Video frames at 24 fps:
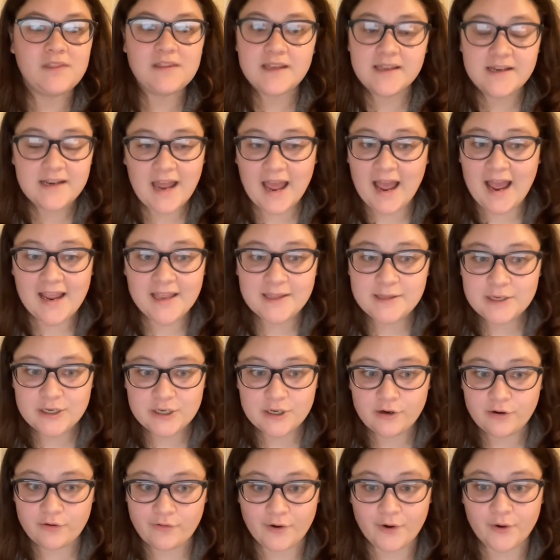in
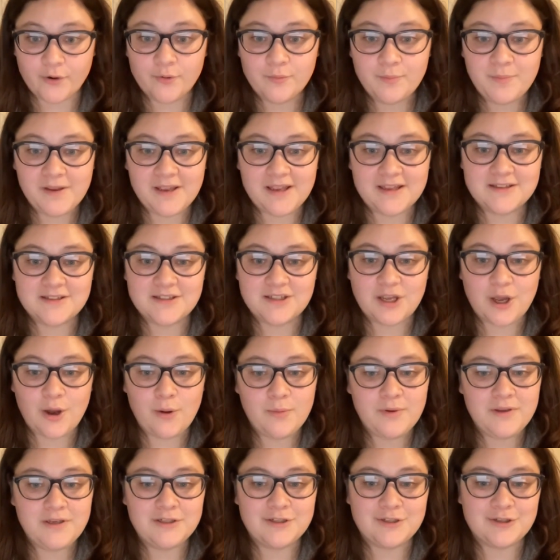either group is
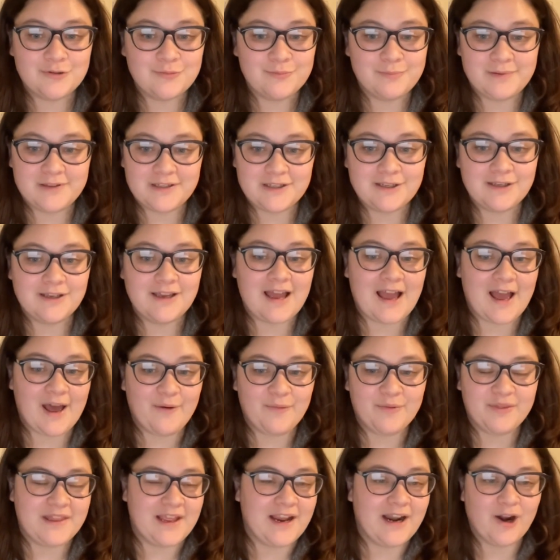going to be
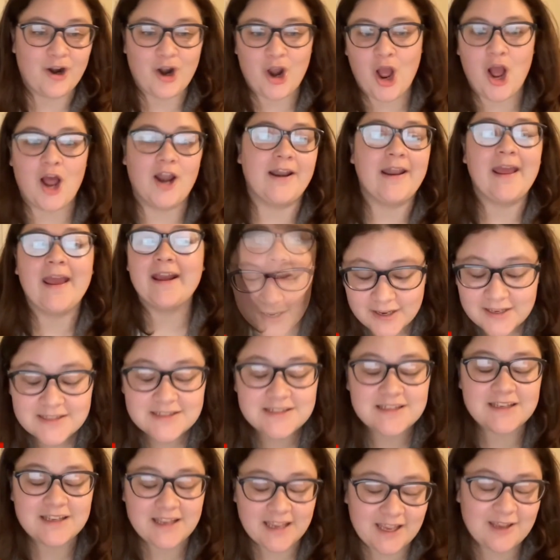out there on
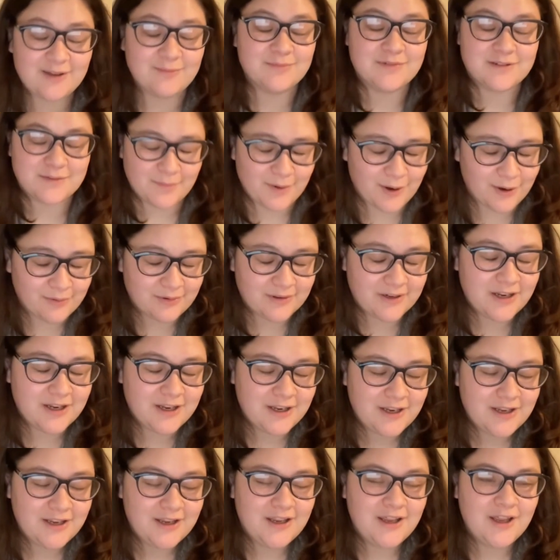X games mode.
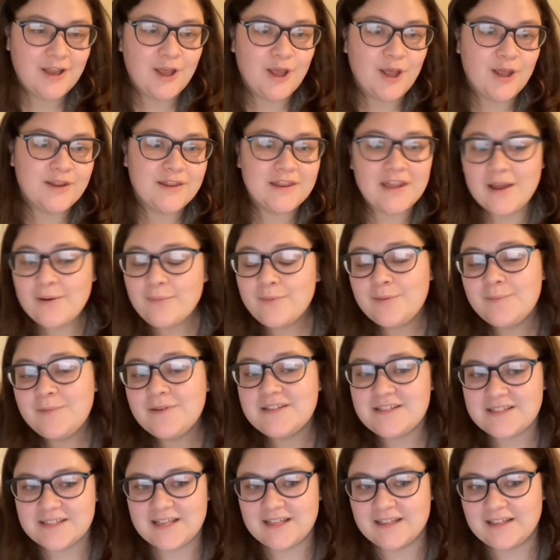That would
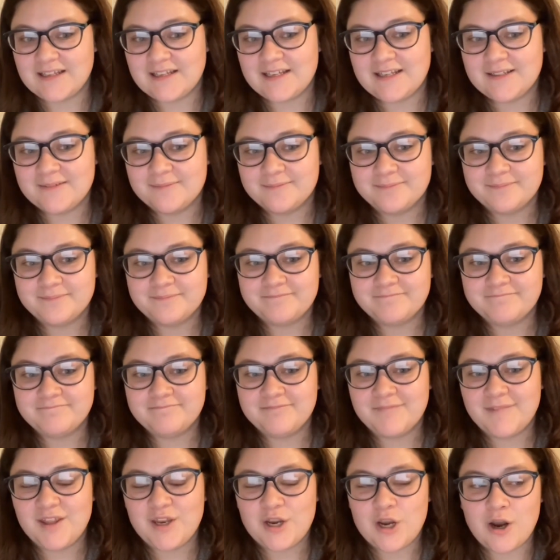be silly.
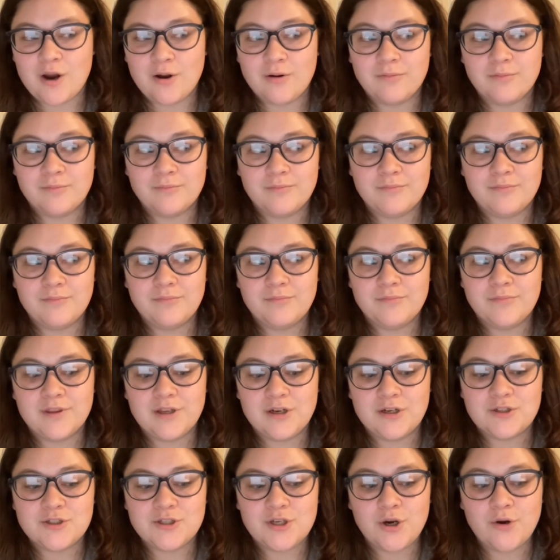You know,
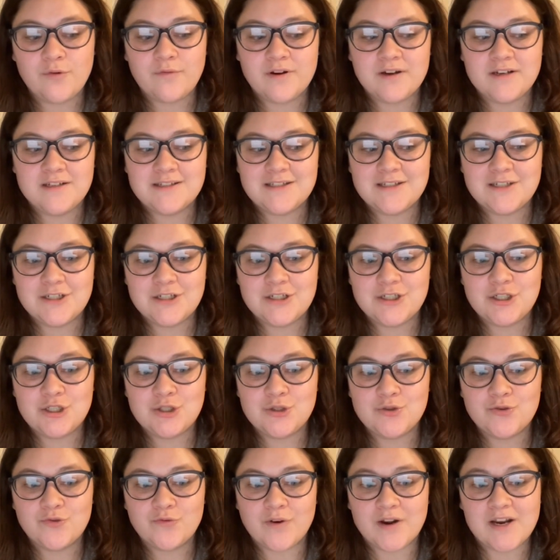there's no reason
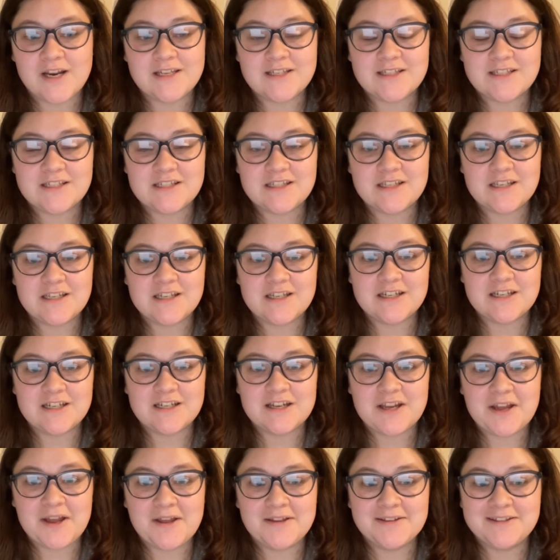to risk
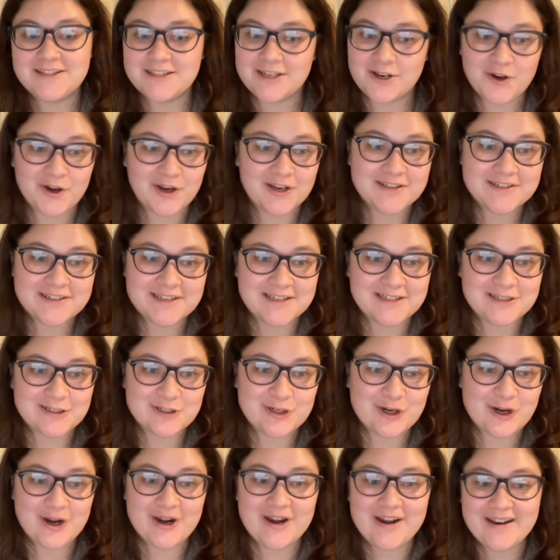serious
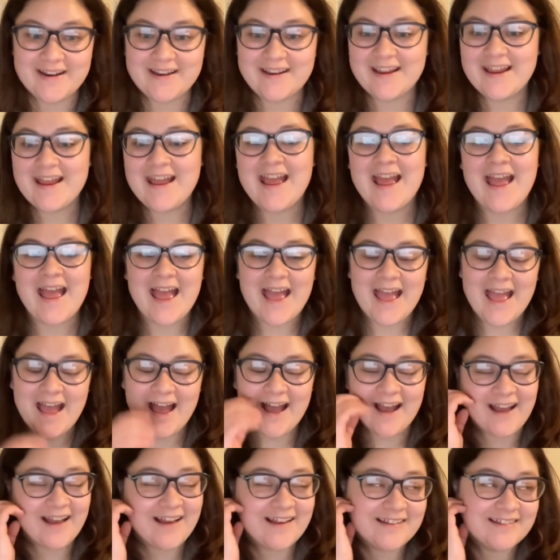injury
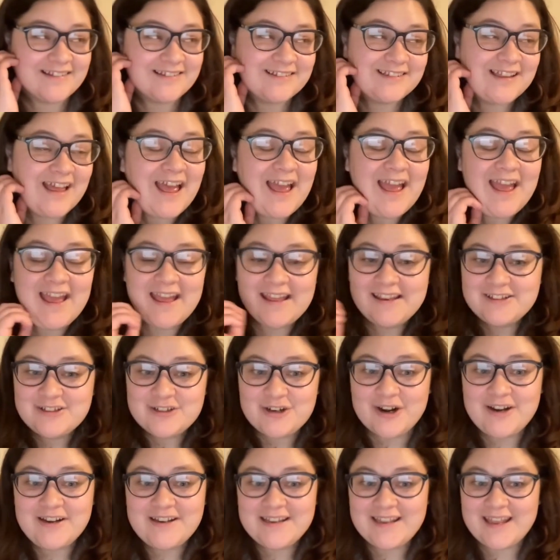uh, in
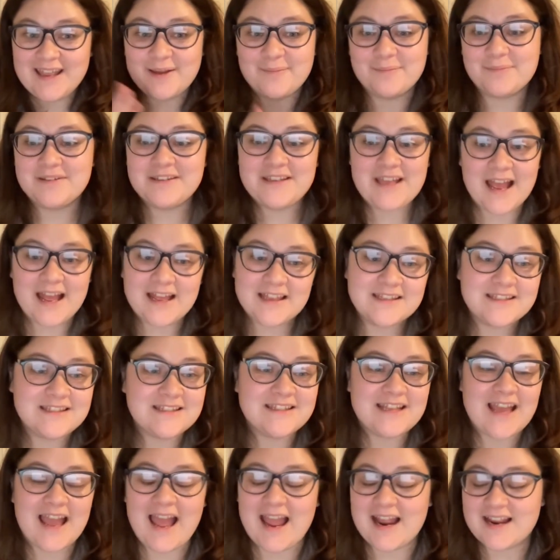training camp.
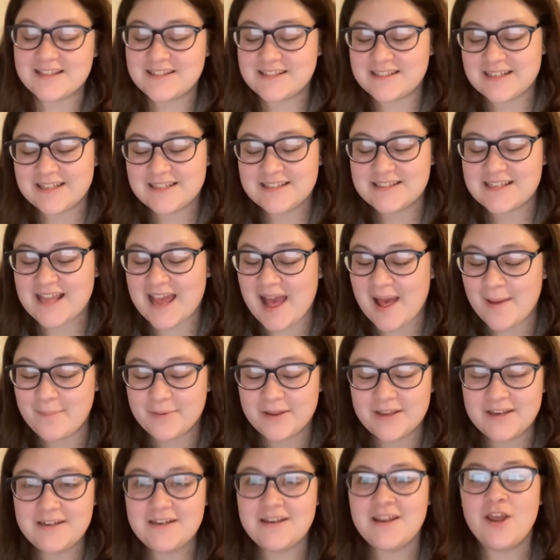Yes, accidents
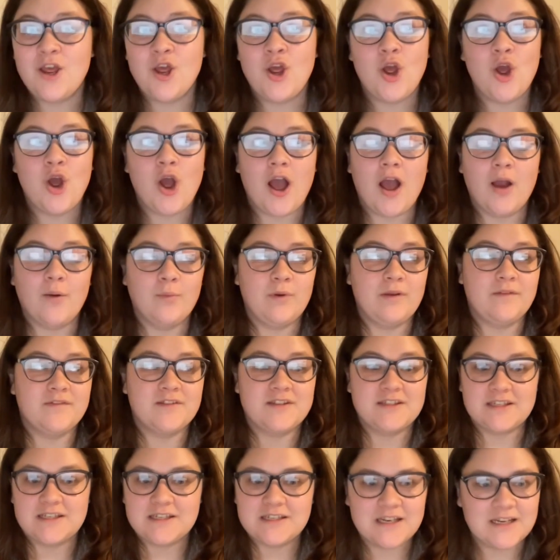happen. We've
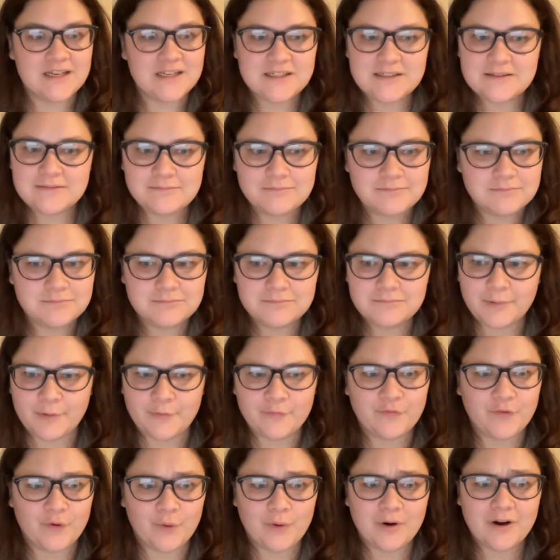seen it
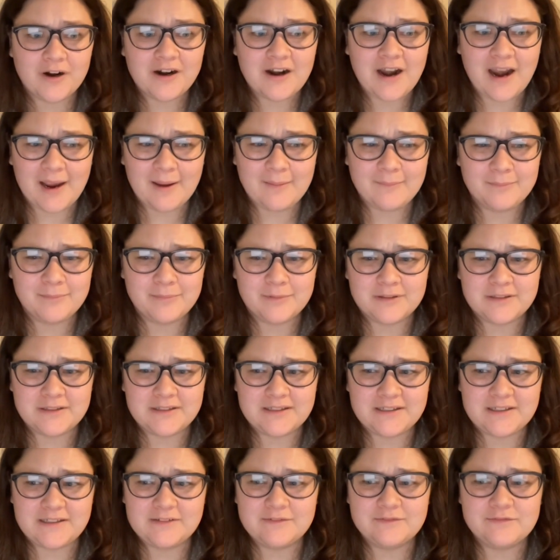before. I
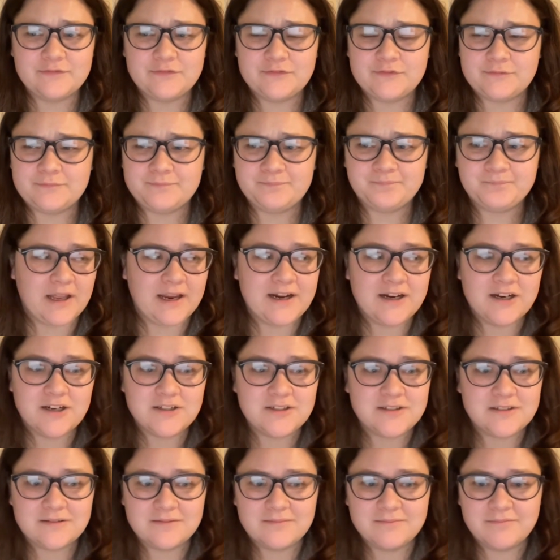believe
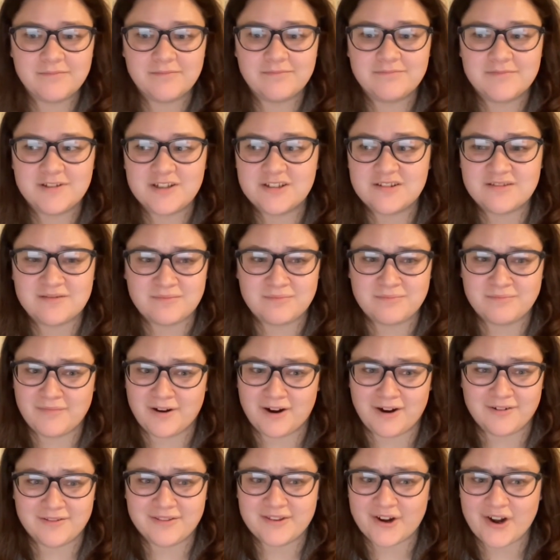players just
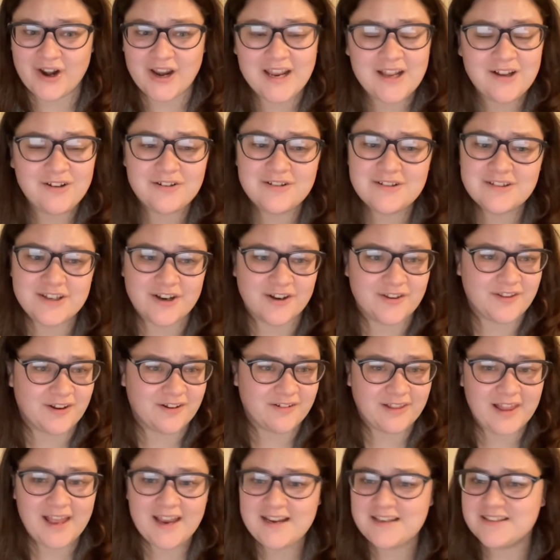hurt their ankles, hurt
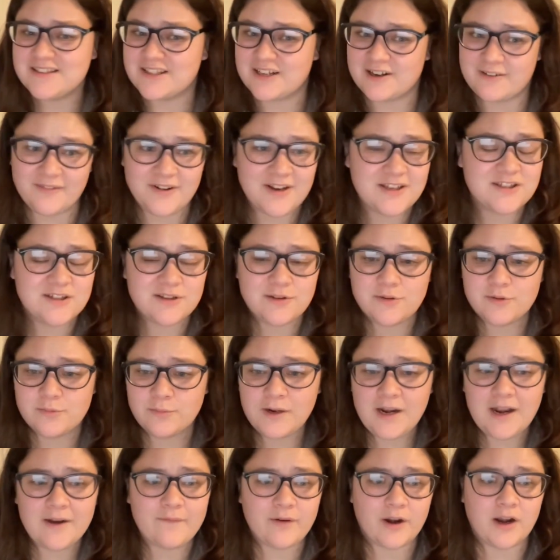their legs, their wrists,
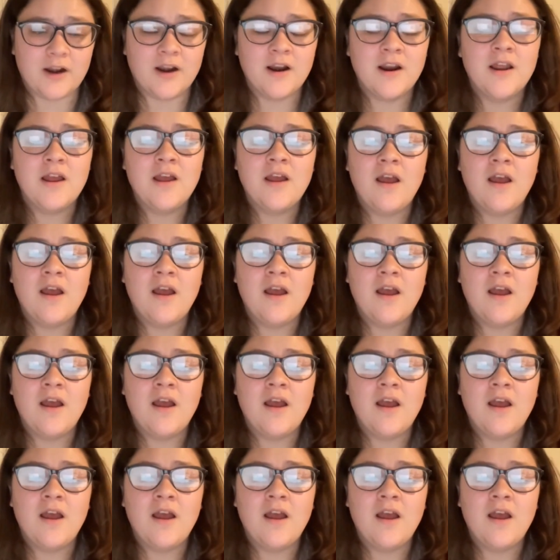whatever.